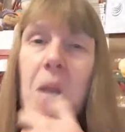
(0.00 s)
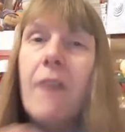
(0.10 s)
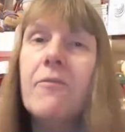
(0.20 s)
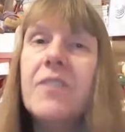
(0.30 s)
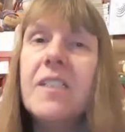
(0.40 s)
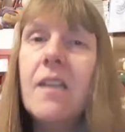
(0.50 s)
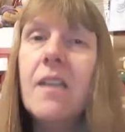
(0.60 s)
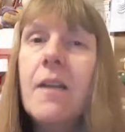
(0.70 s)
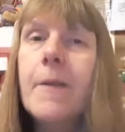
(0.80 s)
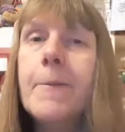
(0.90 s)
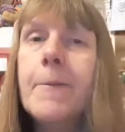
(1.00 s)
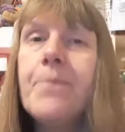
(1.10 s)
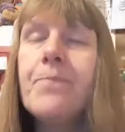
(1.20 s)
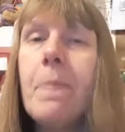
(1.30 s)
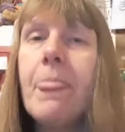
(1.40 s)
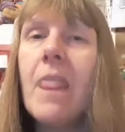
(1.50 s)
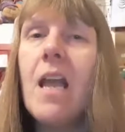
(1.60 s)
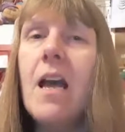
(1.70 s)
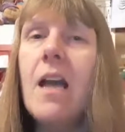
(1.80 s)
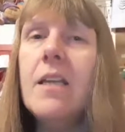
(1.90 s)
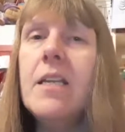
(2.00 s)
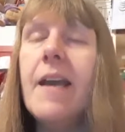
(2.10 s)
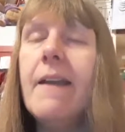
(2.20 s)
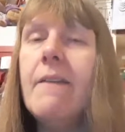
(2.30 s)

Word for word: loves, you know,